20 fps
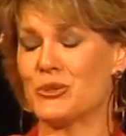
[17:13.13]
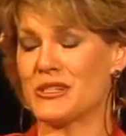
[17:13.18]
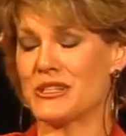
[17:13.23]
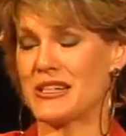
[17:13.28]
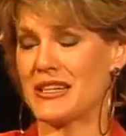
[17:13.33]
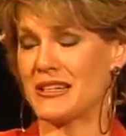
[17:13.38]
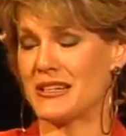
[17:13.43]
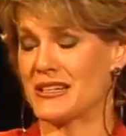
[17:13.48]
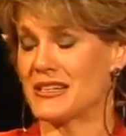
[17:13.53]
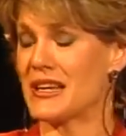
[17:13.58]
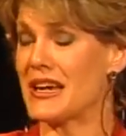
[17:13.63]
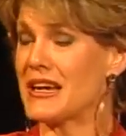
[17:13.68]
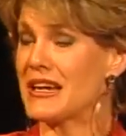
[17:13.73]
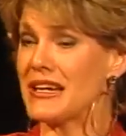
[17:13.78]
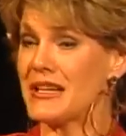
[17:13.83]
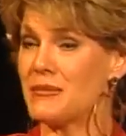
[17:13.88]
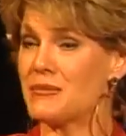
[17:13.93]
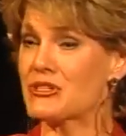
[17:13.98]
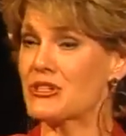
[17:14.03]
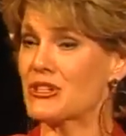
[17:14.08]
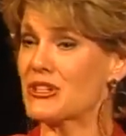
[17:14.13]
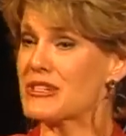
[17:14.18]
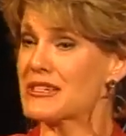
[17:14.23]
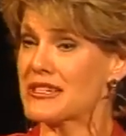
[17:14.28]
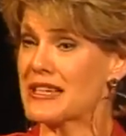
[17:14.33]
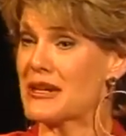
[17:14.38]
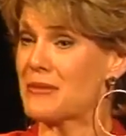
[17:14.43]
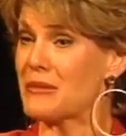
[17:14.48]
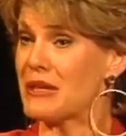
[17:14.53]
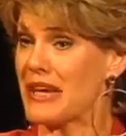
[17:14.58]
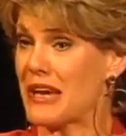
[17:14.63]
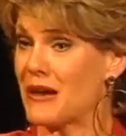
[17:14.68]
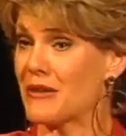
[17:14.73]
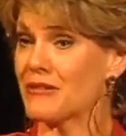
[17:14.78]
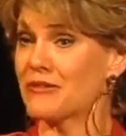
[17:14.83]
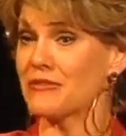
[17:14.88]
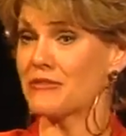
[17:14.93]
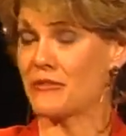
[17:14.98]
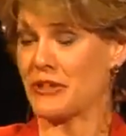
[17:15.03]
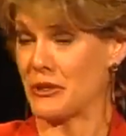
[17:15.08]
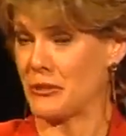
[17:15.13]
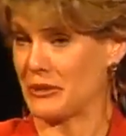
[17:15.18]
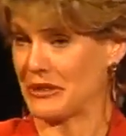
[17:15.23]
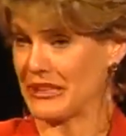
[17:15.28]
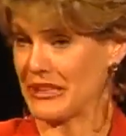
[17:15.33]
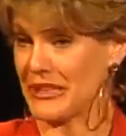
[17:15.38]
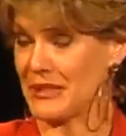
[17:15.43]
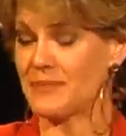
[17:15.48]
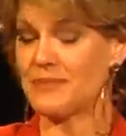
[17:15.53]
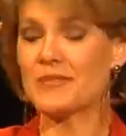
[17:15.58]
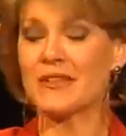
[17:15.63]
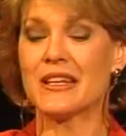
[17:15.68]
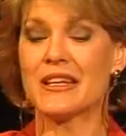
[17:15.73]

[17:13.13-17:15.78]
decided he was going to send me out frequently,